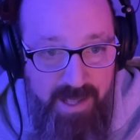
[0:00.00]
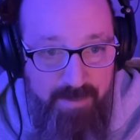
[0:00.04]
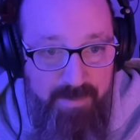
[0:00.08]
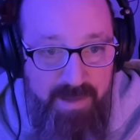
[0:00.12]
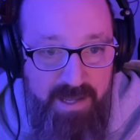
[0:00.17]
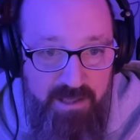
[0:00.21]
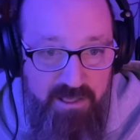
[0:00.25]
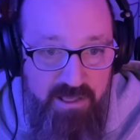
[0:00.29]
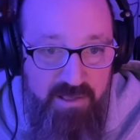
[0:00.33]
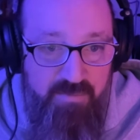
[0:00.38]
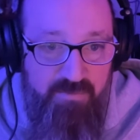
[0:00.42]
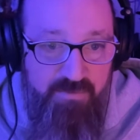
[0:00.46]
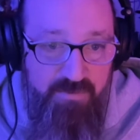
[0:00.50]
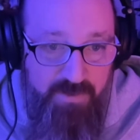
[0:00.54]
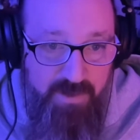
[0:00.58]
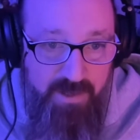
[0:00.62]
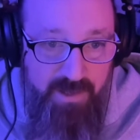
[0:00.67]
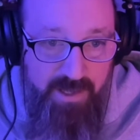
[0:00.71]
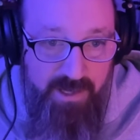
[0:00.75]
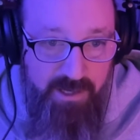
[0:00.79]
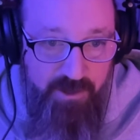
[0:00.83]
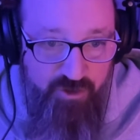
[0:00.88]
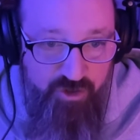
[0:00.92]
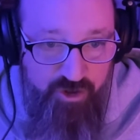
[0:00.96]
that makes him
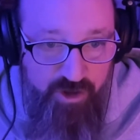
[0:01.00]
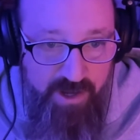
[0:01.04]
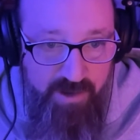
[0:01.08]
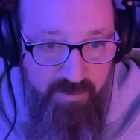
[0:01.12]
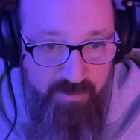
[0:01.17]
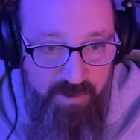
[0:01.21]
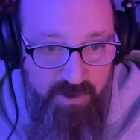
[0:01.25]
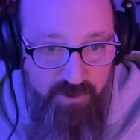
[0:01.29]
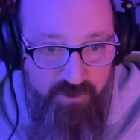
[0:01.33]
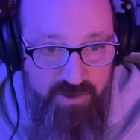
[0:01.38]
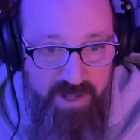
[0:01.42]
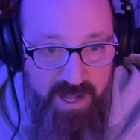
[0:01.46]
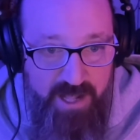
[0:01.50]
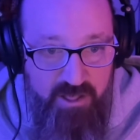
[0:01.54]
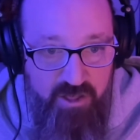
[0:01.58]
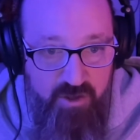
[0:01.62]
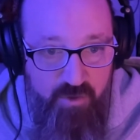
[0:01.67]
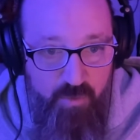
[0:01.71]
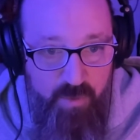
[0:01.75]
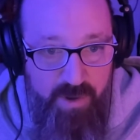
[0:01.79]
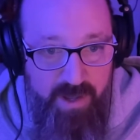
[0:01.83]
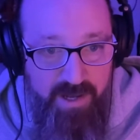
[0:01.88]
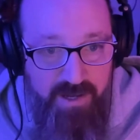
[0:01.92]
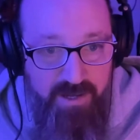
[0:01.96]
feel like shit, which that's
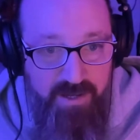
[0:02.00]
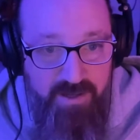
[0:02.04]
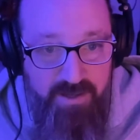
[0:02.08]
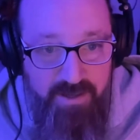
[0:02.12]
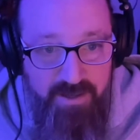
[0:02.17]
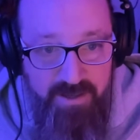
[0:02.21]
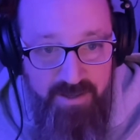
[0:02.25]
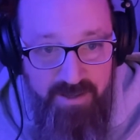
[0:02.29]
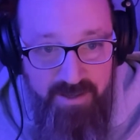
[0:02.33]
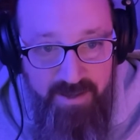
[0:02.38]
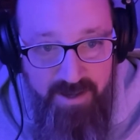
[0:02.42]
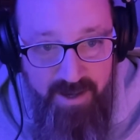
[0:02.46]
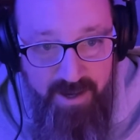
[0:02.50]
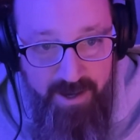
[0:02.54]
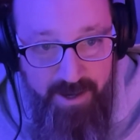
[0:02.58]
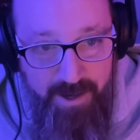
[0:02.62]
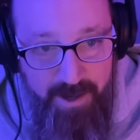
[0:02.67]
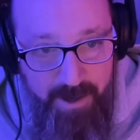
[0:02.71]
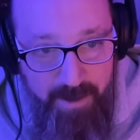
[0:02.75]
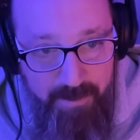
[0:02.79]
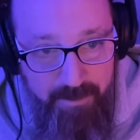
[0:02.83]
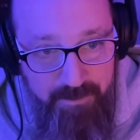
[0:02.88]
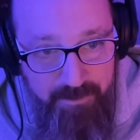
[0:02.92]
a win. Yeah.